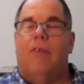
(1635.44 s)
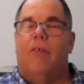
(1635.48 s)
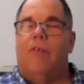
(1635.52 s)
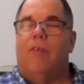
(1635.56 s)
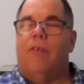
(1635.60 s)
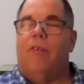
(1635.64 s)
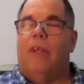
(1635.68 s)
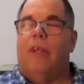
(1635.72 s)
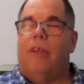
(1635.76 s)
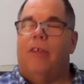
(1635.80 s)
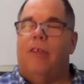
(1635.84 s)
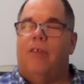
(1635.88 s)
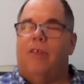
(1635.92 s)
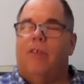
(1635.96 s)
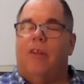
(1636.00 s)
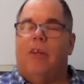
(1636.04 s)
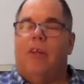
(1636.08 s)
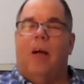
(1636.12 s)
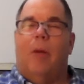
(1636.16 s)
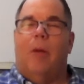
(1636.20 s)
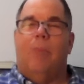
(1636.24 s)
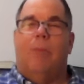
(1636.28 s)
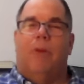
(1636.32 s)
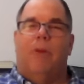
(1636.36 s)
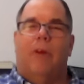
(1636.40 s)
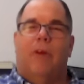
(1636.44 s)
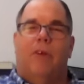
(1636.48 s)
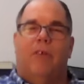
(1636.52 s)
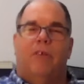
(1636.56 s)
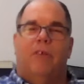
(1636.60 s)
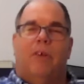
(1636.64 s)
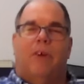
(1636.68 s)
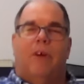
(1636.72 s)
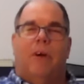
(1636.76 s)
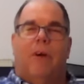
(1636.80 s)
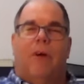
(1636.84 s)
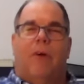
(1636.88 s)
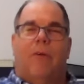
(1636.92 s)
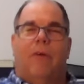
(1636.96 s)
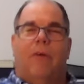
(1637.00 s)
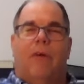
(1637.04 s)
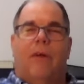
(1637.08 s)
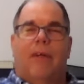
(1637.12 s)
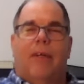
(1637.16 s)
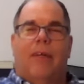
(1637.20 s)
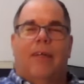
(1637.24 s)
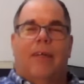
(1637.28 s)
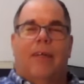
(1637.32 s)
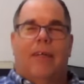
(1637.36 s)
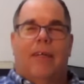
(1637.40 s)
interesting. Just a couple of years ago,
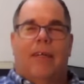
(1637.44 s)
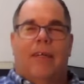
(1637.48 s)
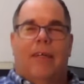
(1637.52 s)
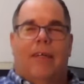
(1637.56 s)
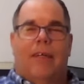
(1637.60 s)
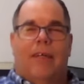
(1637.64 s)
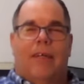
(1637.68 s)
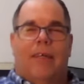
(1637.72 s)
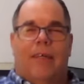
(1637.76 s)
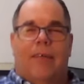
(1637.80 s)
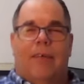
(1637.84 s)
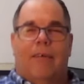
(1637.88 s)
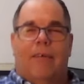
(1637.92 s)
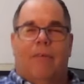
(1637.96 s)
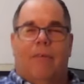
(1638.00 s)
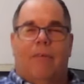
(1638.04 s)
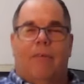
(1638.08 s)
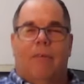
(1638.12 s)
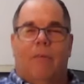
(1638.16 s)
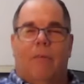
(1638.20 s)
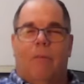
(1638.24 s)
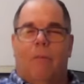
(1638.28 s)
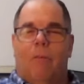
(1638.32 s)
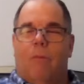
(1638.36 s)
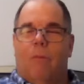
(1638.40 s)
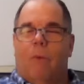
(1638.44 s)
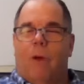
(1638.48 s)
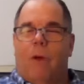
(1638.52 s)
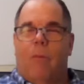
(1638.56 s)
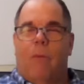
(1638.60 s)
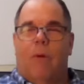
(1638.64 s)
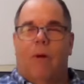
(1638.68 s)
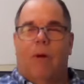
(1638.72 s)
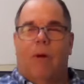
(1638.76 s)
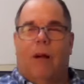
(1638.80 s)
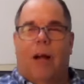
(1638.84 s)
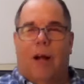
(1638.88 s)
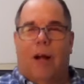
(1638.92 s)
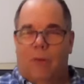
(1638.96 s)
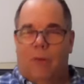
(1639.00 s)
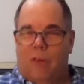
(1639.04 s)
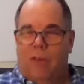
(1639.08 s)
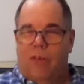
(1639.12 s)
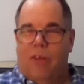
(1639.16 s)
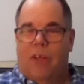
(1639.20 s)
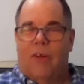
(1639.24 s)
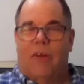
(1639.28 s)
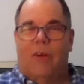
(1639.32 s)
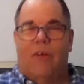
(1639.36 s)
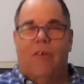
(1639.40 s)
I
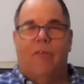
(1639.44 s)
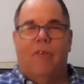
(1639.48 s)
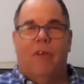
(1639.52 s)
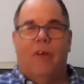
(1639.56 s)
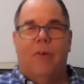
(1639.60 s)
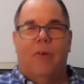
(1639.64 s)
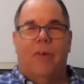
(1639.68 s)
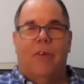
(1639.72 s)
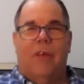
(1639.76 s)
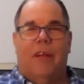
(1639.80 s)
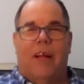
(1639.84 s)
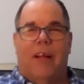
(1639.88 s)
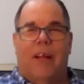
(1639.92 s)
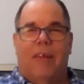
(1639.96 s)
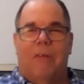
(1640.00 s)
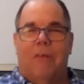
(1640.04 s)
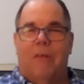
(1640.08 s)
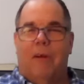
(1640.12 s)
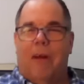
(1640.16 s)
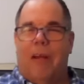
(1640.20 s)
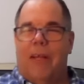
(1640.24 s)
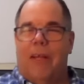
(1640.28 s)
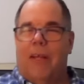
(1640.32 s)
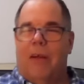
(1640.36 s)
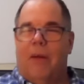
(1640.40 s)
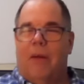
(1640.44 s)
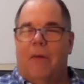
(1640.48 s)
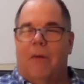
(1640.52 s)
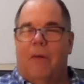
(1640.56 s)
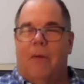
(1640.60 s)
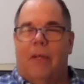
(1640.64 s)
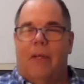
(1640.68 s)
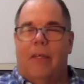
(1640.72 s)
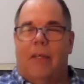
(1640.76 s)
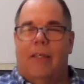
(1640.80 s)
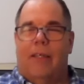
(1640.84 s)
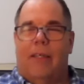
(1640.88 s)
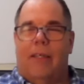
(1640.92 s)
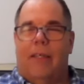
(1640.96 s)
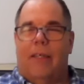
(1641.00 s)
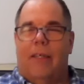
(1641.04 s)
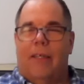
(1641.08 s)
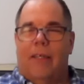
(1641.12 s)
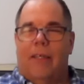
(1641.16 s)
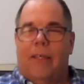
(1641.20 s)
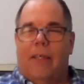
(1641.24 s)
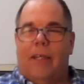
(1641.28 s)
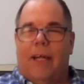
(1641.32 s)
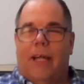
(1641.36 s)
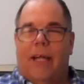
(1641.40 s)
was interviewing you on the radio, and
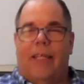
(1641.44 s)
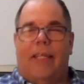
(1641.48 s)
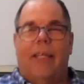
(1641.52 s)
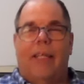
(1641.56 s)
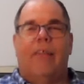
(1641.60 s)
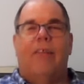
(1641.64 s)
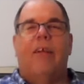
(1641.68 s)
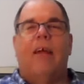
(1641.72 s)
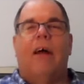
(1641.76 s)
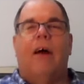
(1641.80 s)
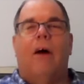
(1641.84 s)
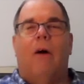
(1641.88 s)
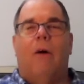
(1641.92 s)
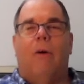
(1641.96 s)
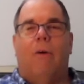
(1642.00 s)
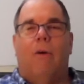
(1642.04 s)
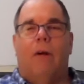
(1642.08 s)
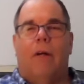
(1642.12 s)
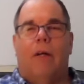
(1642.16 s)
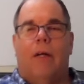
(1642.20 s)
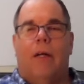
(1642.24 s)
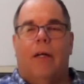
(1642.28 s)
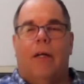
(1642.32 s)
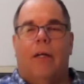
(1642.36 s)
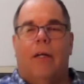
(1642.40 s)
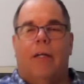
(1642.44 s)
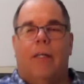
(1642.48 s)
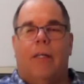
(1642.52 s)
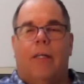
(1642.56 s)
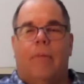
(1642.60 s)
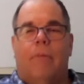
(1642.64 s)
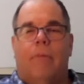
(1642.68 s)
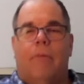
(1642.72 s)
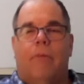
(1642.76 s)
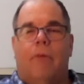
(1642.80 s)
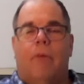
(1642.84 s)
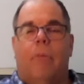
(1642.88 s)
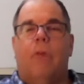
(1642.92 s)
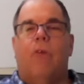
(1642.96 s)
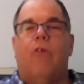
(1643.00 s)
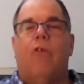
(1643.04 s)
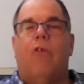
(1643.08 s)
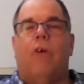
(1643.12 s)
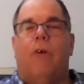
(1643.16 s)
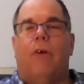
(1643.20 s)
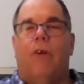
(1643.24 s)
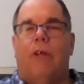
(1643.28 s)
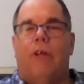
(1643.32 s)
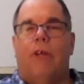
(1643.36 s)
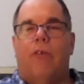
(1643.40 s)
I can tell the
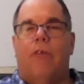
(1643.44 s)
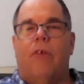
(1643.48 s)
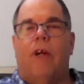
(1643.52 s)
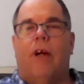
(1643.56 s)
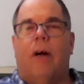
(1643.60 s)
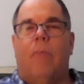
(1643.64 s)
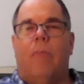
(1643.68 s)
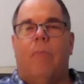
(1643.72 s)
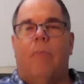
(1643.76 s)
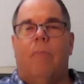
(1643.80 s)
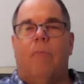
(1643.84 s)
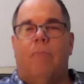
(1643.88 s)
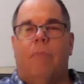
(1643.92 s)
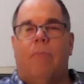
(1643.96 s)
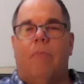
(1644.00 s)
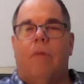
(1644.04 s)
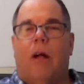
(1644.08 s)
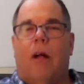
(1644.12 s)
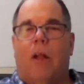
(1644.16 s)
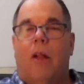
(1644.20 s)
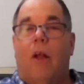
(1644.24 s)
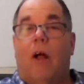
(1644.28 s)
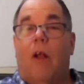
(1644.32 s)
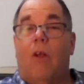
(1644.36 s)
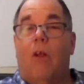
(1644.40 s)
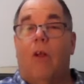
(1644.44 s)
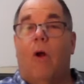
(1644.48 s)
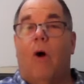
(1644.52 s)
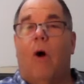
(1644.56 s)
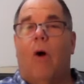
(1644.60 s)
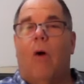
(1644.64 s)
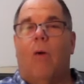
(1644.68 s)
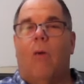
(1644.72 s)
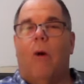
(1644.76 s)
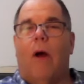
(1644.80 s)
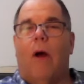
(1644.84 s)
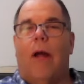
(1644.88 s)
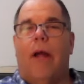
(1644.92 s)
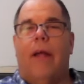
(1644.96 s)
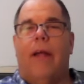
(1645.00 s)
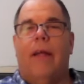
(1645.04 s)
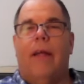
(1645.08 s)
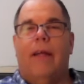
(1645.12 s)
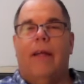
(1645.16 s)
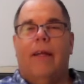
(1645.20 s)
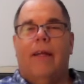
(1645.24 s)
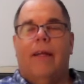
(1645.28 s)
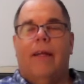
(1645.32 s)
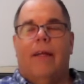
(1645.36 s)
maturity's come a long way.